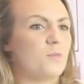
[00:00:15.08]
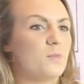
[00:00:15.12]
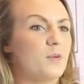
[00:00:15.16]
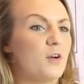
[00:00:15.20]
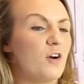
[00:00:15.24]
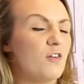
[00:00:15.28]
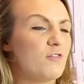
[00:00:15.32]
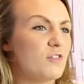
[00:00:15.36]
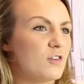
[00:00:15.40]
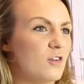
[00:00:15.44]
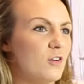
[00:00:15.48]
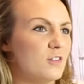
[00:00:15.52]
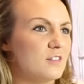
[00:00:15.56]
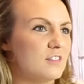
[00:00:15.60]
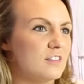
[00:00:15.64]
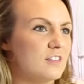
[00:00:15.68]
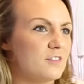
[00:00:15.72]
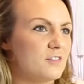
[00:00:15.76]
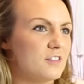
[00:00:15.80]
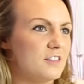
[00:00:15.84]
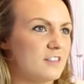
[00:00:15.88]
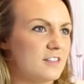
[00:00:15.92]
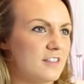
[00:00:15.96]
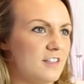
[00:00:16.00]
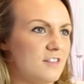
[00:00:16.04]
We offer lots of
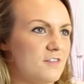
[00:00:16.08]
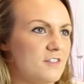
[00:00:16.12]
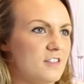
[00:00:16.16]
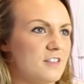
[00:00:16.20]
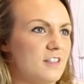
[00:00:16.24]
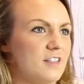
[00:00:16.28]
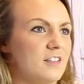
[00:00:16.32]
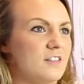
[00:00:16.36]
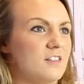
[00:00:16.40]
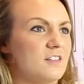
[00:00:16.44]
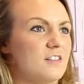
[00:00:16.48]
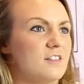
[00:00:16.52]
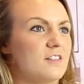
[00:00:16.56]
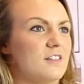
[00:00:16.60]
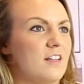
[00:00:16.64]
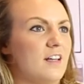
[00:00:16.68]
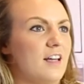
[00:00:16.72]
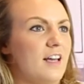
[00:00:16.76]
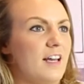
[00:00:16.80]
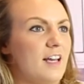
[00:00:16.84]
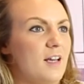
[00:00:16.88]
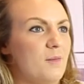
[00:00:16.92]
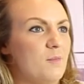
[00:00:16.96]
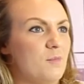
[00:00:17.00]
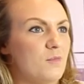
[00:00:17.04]
different services
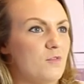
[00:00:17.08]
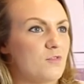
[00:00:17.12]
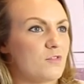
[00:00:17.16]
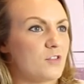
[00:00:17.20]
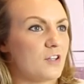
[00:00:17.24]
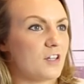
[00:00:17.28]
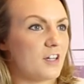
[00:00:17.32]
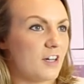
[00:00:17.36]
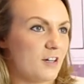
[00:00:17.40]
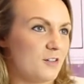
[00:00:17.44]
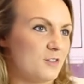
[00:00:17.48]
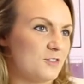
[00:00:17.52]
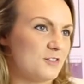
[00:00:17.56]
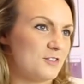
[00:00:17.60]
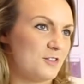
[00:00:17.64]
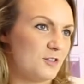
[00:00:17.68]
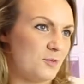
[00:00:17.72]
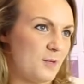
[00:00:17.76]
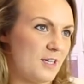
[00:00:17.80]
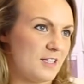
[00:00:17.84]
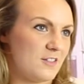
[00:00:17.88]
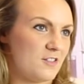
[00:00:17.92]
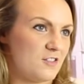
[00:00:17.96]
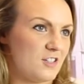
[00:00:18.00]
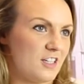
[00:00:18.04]
for girls in their
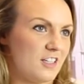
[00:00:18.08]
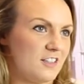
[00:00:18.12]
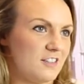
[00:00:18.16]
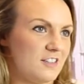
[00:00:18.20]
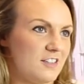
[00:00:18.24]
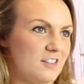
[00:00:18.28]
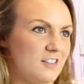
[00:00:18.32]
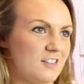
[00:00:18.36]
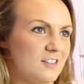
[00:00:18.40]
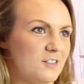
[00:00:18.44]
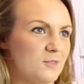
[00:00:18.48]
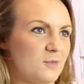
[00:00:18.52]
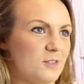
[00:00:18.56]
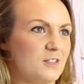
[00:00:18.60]
wedding dresses.